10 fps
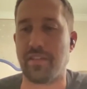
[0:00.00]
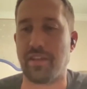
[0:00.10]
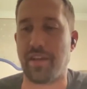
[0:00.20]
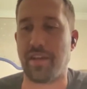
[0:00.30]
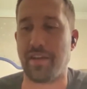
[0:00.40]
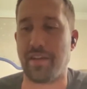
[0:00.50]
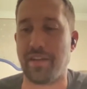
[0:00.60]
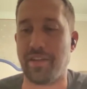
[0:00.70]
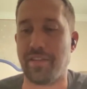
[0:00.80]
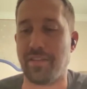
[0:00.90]

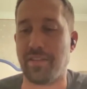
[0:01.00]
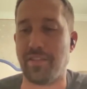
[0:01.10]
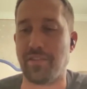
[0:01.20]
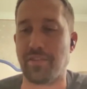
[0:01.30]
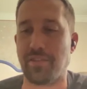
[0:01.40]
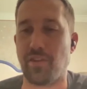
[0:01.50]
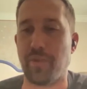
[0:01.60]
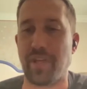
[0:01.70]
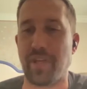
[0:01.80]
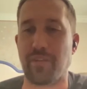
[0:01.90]
in your
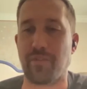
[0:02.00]
opening